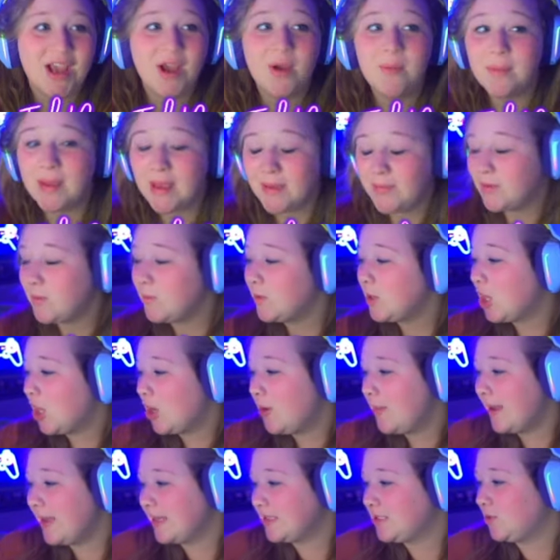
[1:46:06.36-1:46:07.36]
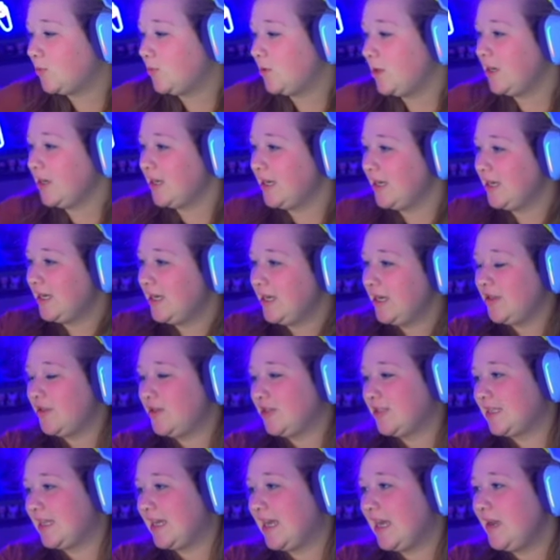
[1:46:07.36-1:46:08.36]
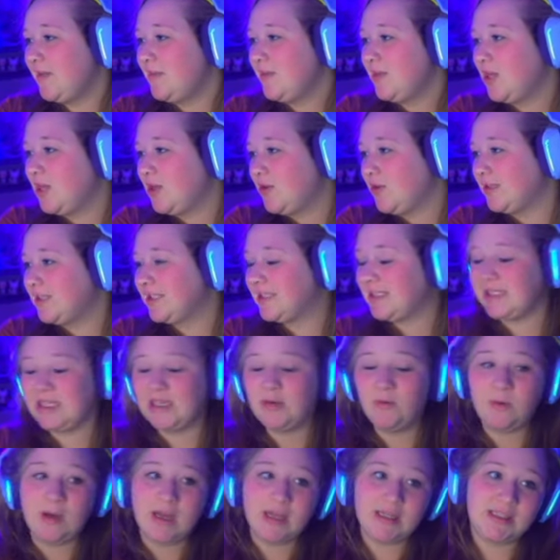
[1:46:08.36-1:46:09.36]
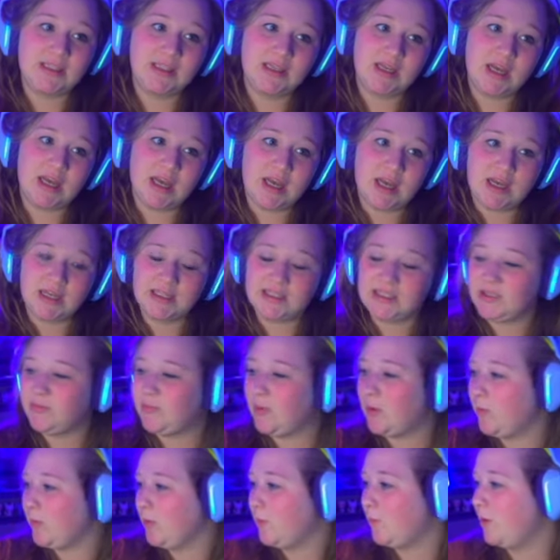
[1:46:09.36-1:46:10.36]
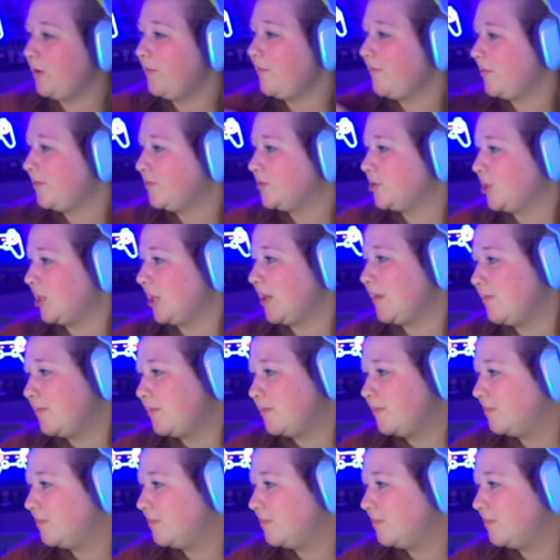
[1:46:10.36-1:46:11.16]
Maybe we'll go back to work at another time though and see what uh, see what we want from Jeb.